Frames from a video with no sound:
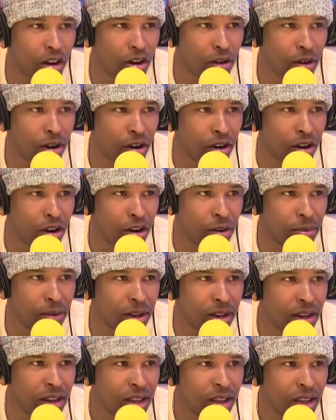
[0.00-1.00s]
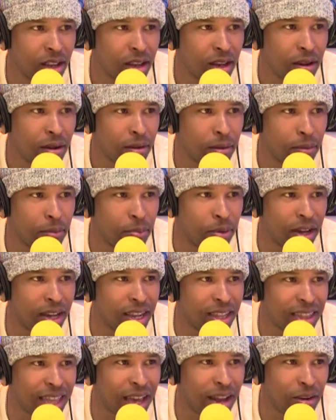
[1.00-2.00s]
or Urban. That whole but yeah,
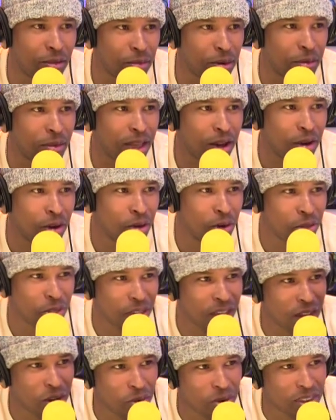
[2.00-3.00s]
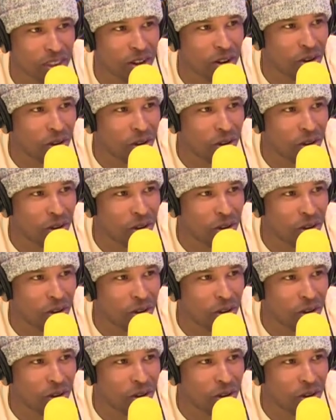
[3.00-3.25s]
that, that whole remember that whole thing with mm -hmm. the mm-hmm.